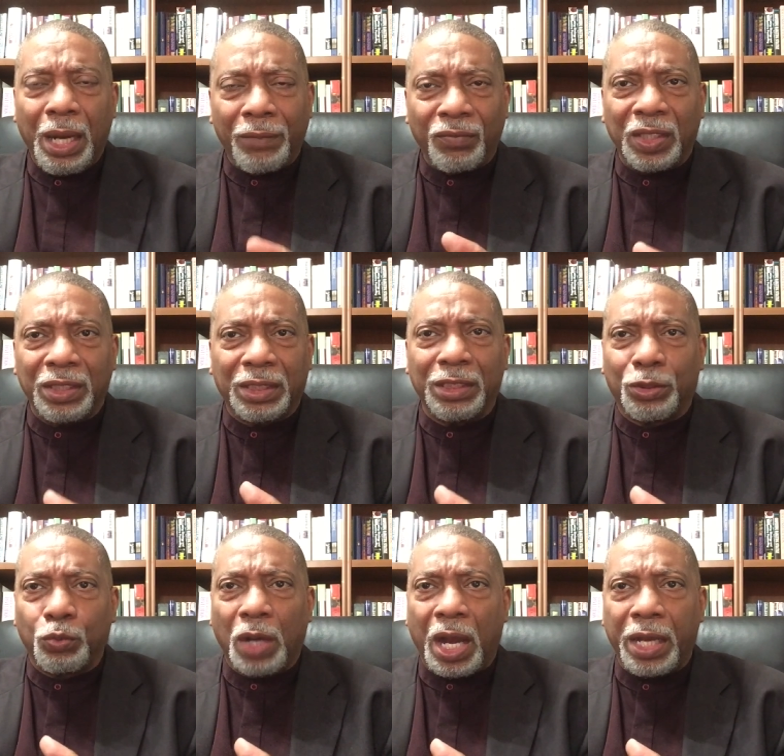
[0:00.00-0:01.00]
And this
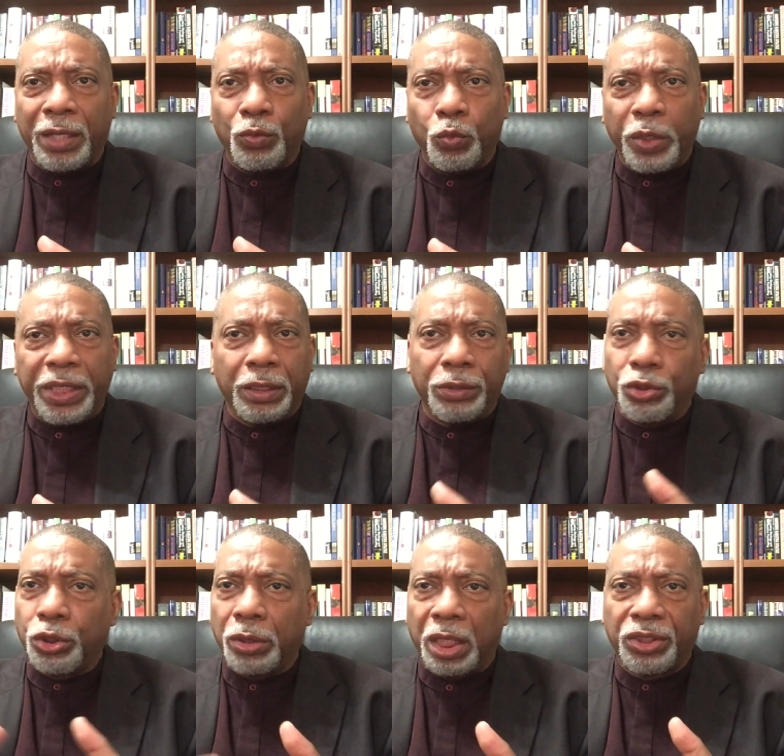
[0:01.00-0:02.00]
is why we can
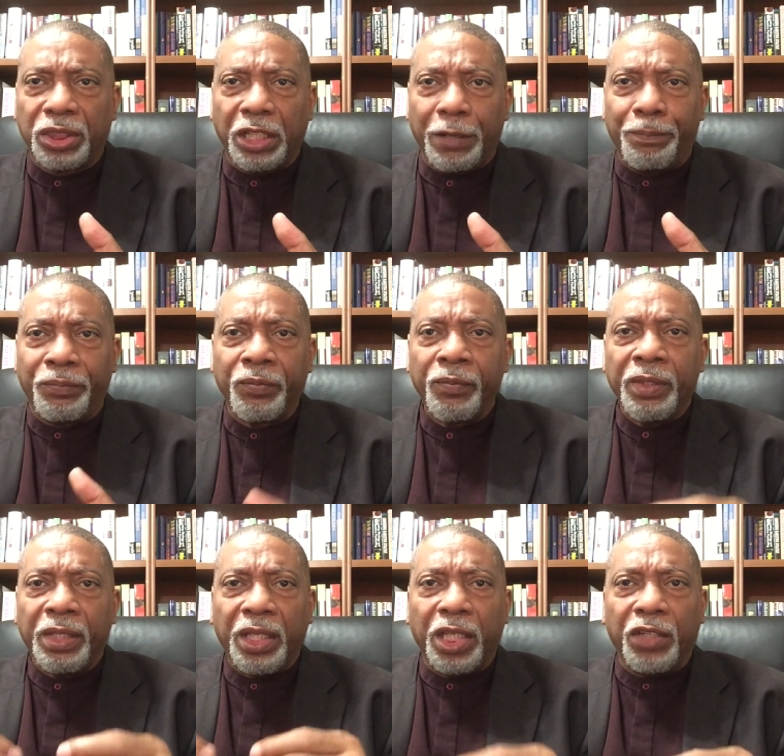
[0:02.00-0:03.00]
trust him,
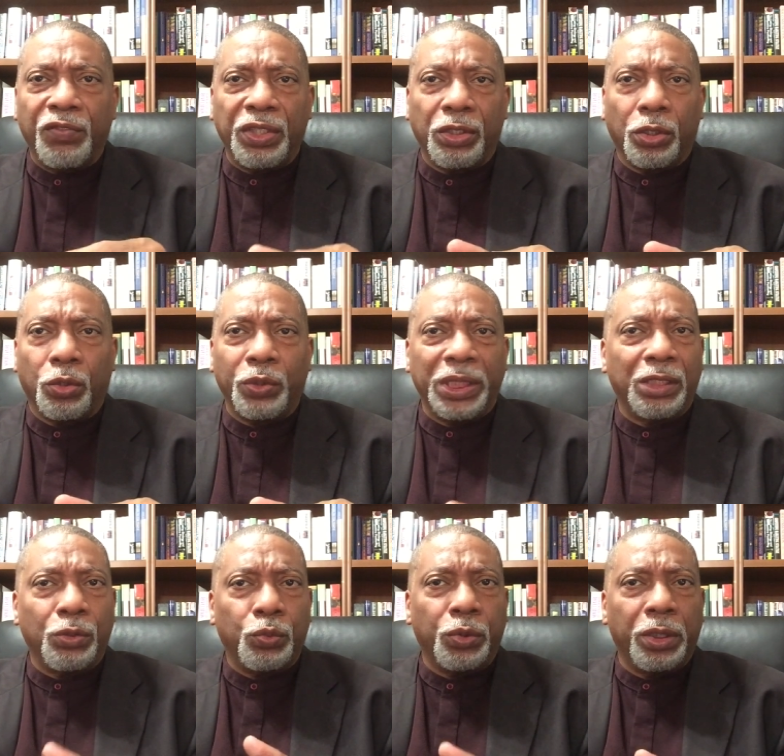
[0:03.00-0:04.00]
even though in
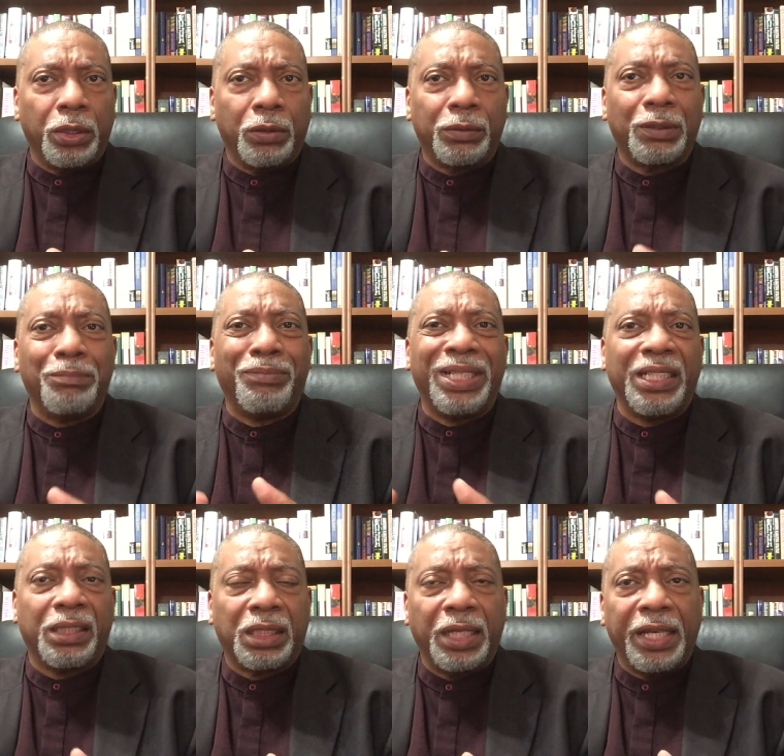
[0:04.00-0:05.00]
the world
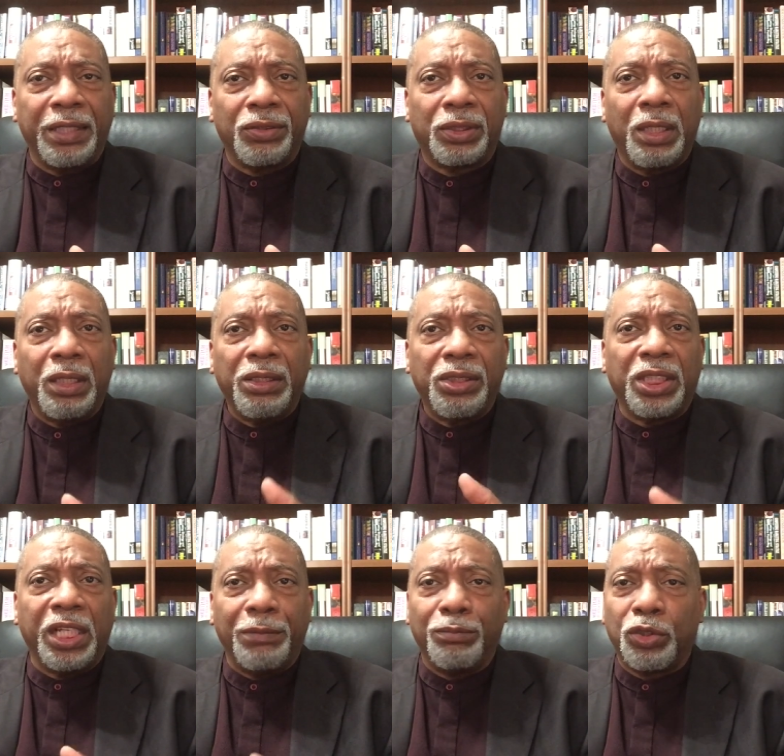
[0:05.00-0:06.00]
many things
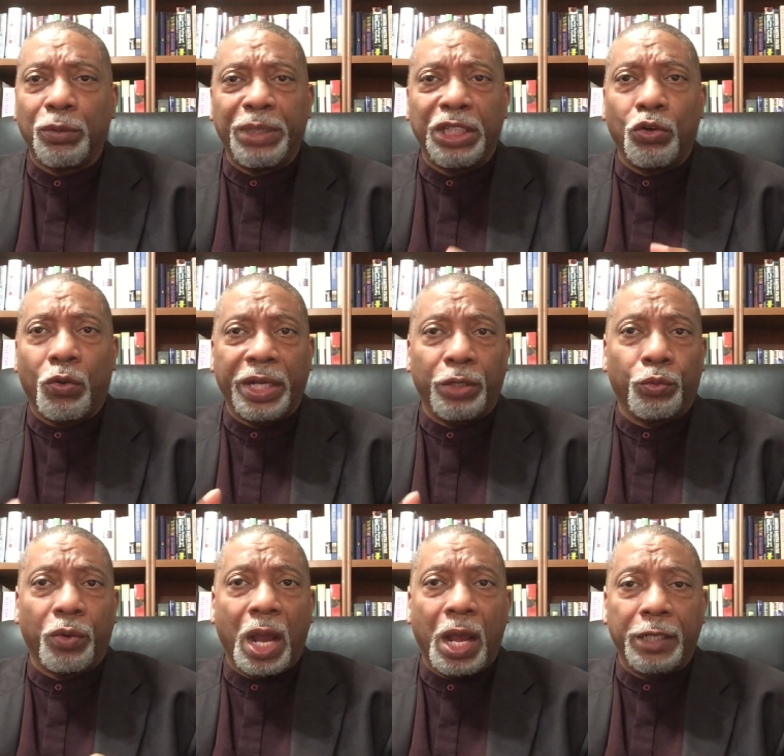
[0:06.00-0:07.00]
seem to be going
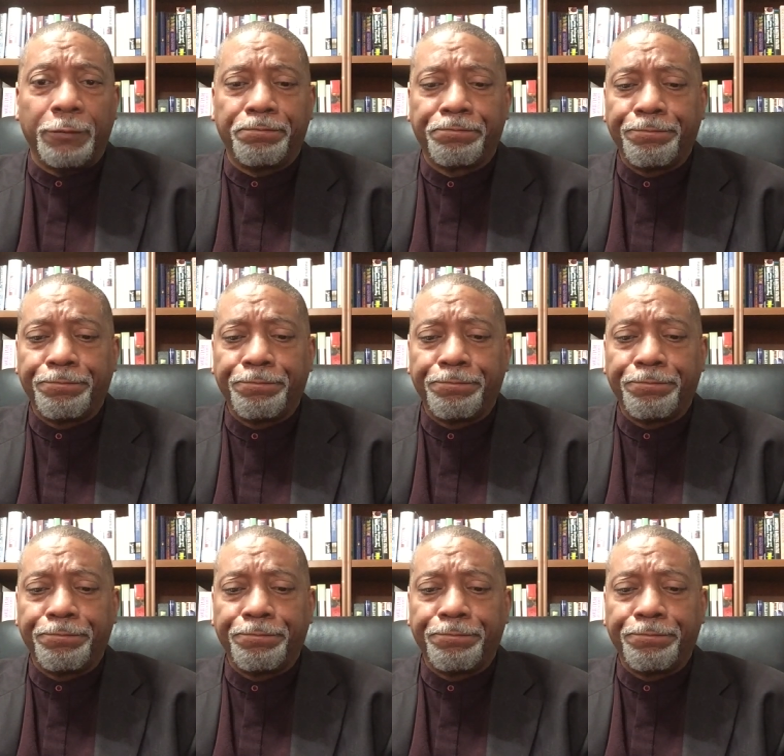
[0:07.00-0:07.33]
awry.